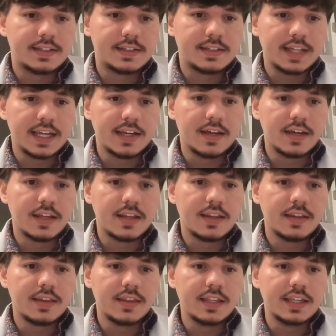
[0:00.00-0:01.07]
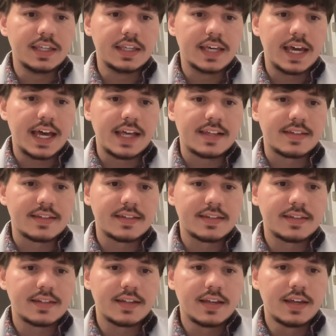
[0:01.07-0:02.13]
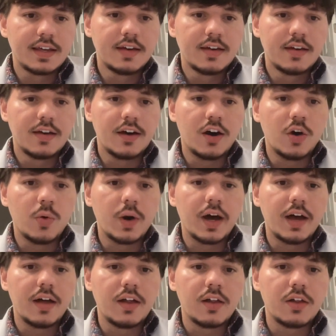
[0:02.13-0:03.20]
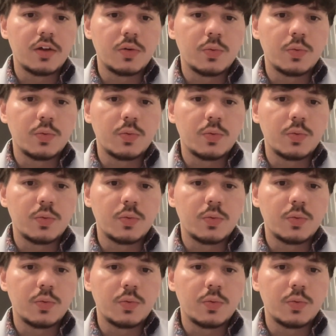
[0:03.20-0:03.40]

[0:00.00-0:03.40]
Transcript: data, the SOL